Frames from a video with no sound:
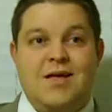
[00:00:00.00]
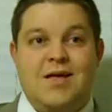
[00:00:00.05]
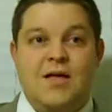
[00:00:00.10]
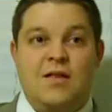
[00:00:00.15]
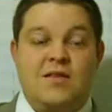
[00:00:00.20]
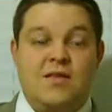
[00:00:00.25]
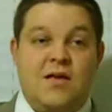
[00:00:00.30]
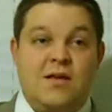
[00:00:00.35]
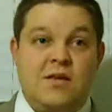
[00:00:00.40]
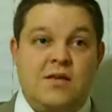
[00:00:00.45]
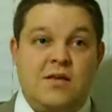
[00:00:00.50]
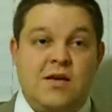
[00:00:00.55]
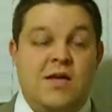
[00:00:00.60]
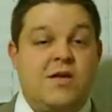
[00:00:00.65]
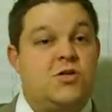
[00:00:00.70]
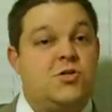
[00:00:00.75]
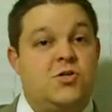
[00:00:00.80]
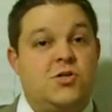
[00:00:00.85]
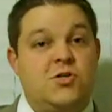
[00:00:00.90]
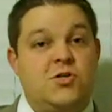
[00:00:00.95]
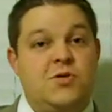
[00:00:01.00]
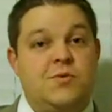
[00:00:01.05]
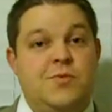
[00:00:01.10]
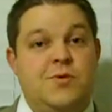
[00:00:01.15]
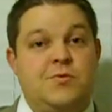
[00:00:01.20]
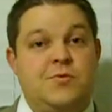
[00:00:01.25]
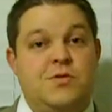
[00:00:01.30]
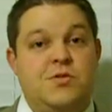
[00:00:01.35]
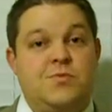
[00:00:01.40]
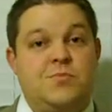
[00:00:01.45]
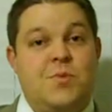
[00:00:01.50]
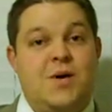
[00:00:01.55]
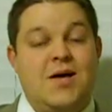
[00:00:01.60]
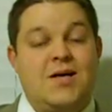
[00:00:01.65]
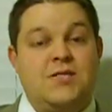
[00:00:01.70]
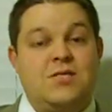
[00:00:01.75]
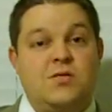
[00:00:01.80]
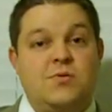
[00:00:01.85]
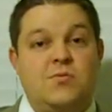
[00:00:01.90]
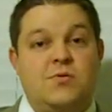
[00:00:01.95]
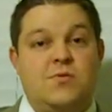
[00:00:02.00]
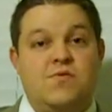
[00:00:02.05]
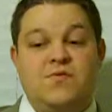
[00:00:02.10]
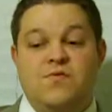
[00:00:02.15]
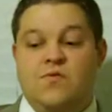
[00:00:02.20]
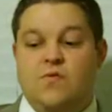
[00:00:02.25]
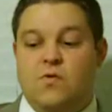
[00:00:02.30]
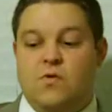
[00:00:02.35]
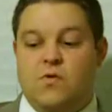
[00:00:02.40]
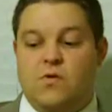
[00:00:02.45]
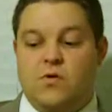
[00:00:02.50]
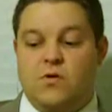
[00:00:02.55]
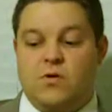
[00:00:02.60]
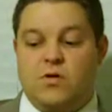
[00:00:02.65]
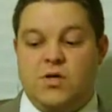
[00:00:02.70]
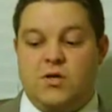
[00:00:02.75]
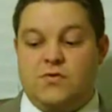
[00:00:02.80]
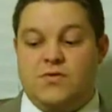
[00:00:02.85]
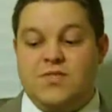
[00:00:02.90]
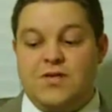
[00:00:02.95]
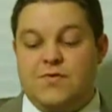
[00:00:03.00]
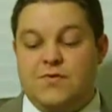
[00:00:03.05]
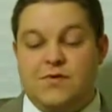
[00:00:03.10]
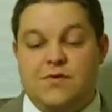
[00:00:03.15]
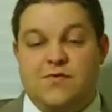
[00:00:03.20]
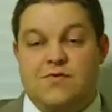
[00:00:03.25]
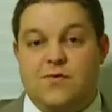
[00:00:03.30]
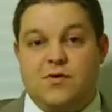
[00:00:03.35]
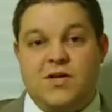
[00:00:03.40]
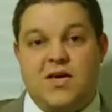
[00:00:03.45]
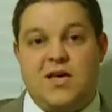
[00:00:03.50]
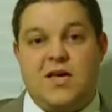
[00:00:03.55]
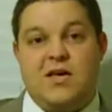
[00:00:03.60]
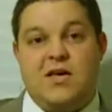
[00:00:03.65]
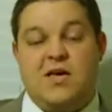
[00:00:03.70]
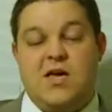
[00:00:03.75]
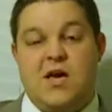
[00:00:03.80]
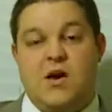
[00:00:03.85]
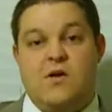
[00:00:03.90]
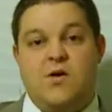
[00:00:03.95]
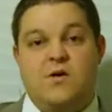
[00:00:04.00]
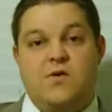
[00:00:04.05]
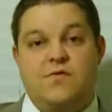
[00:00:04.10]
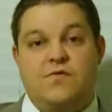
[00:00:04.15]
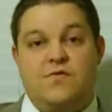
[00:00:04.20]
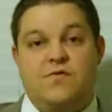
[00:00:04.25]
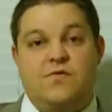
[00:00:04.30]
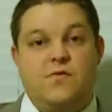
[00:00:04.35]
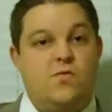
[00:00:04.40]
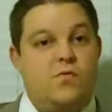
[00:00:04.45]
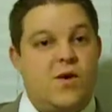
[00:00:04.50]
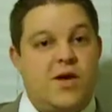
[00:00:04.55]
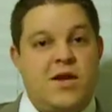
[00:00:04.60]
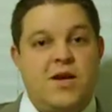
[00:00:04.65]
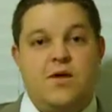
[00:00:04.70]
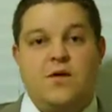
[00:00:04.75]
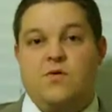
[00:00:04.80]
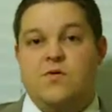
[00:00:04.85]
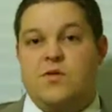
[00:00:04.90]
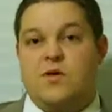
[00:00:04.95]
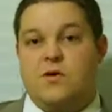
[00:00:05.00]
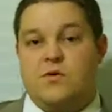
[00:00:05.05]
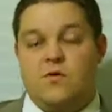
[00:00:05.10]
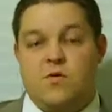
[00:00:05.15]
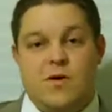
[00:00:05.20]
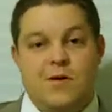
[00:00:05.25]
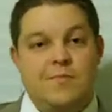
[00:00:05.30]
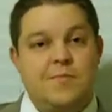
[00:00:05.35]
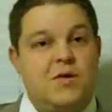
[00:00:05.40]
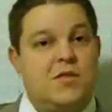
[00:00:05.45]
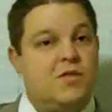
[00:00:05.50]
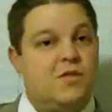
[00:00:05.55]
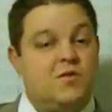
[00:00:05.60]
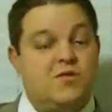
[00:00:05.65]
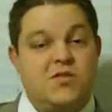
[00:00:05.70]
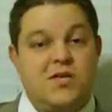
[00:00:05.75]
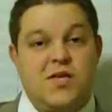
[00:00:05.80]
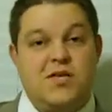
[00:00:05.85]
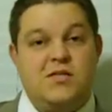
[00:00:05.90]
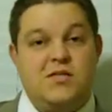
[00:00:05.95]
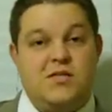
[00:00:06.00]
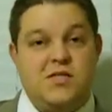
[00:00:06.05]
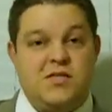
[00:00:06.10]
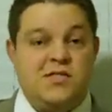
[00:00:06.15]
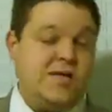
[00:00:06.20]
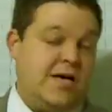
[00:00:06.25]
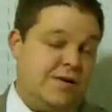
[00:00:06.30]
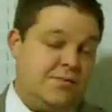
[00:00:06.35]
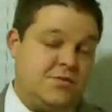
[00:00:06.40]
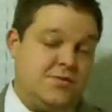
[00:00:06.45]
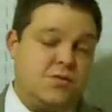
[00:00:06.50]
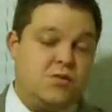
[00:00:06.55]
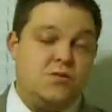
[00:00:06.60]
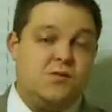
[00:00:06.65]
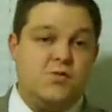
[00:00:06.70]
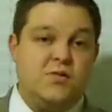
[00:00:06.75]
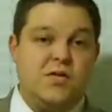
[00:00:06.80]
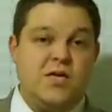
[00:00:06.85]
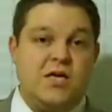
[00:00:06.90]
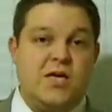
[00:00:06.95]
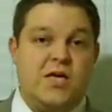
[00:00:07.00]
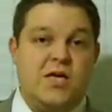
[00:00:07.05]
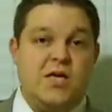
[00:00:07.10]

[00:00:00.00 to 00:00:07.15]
At the end of the day, should she be responsible for, civilly for taking care of the radio, the equipment, those kinds of things? Absolutely.